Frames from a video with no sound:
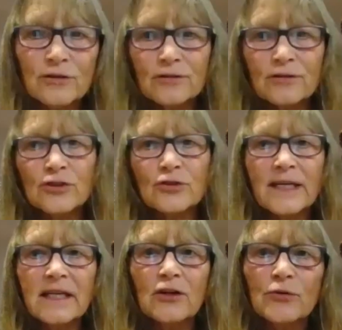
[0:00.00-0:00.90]
her
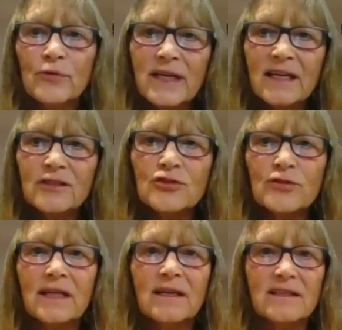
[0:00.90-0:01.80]
training her weekend
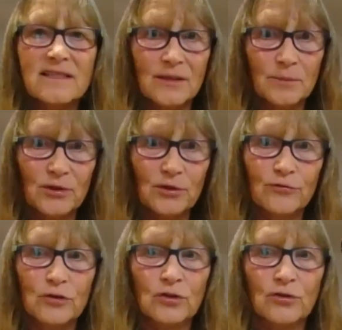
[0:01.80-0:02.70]
training is in a
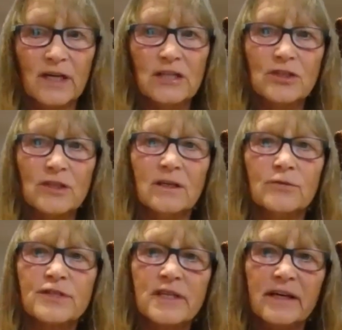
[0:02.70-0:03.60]
beautiful location
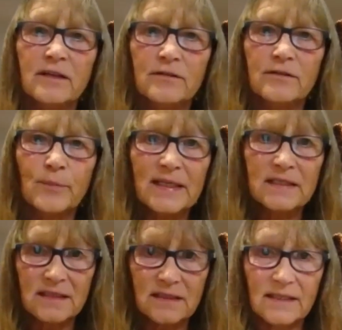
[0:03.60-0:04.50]
outside of
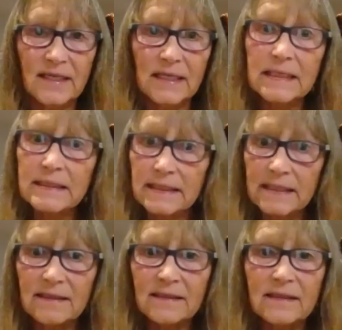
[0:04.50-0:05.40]
penticton at
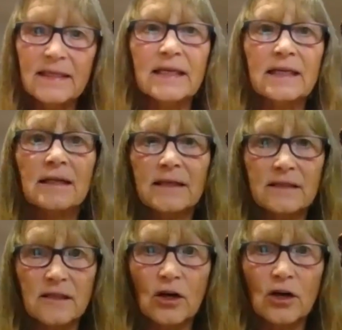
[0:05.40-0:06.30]
Kaleden in
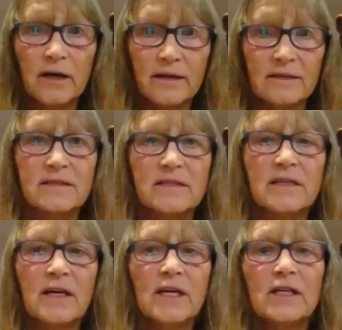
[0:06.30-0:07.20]
linden
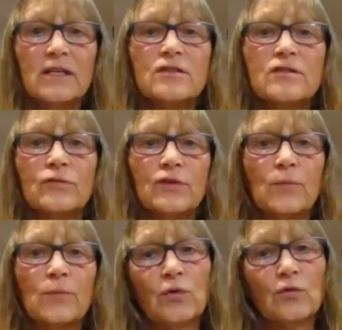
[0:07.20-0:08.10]
gardens so
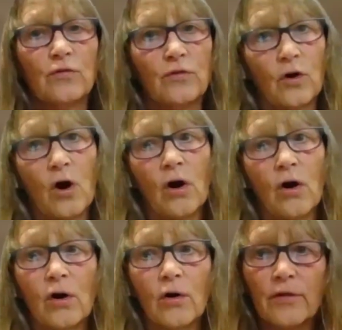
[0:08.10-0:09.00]
in the beautiful
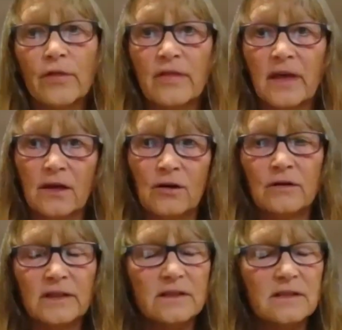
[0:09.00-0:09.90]
hall
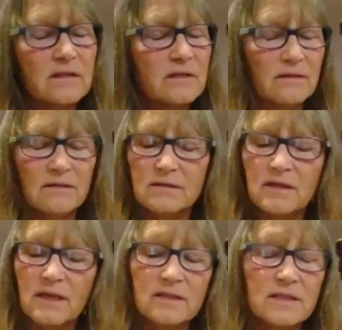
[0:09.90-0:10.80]
there it's
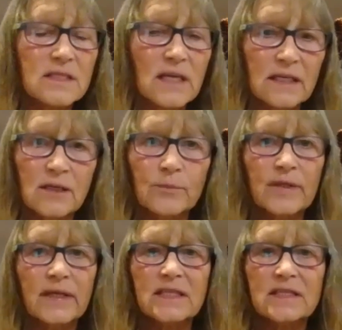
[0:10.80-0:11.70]
a, a stunning
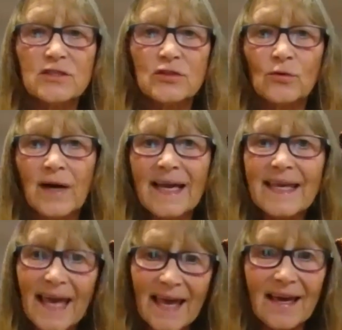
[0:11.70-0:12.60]
place so
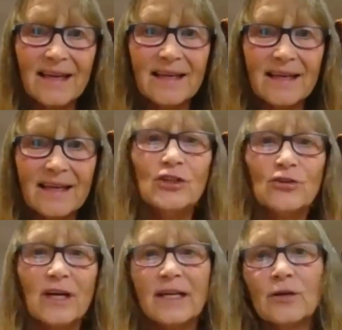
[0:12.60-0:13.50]
again
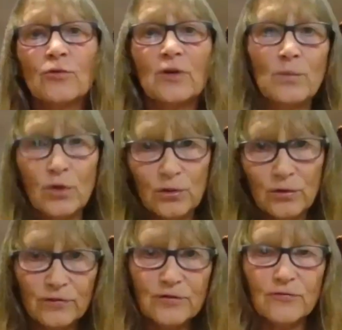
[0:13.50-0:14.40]
you're kind of
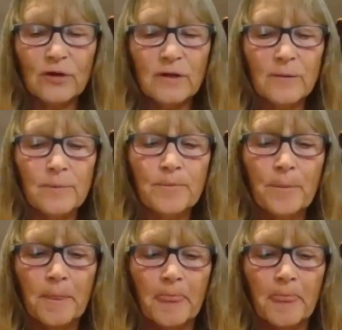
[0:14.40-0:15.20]
removed from